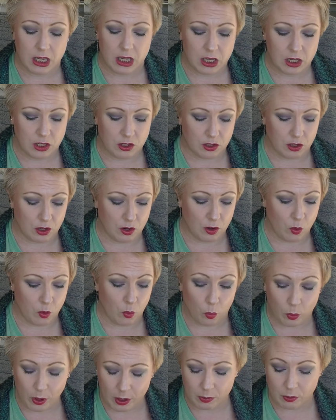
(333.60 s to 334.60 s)
So
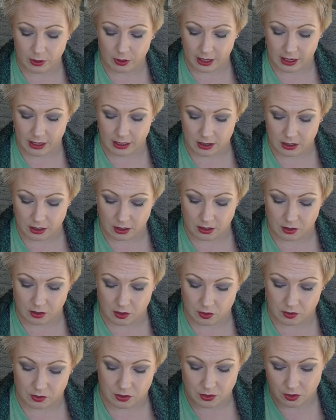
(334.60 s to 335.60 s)
we will get into
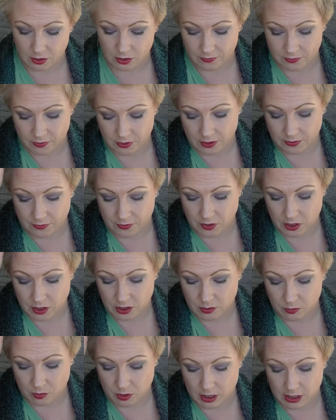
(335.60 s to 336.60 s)
those. So for the
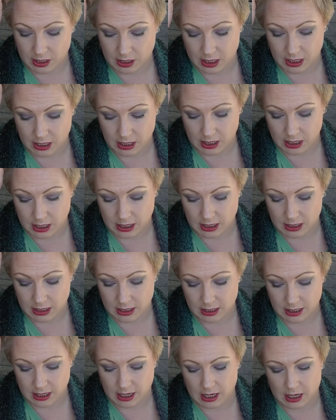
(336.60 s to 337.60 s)
first one, it
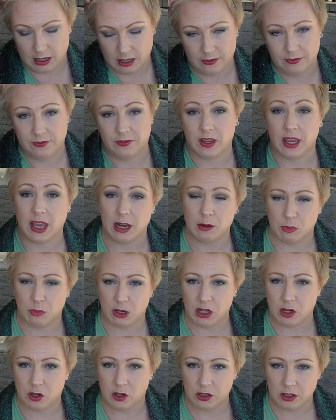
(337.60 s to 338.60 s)
is forget me
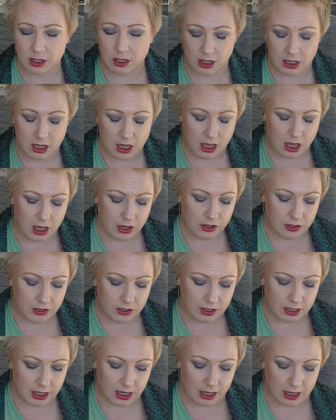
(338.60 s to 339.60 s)
not.
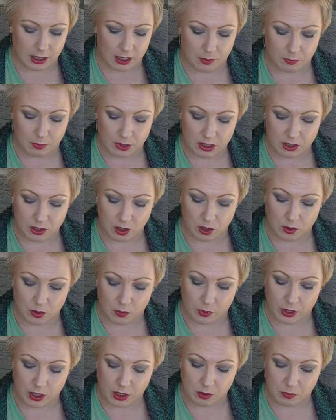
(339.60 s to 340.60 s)
So
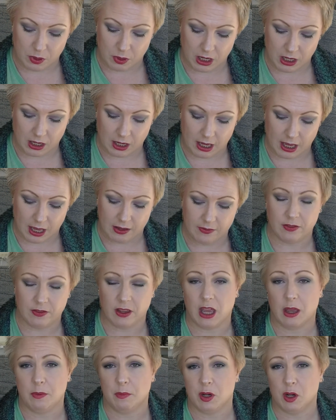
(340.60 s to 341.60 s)
we could pick a
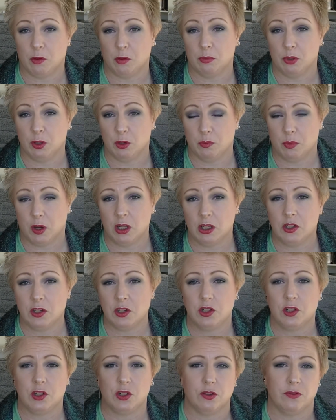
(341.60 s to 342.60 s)
forget me not blue
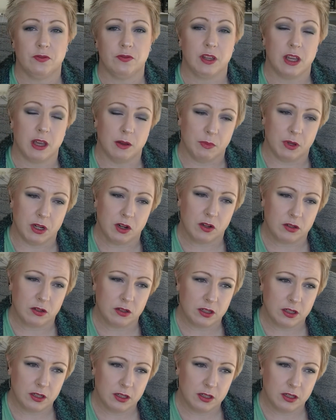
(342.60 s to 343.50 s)
polish, do forget me not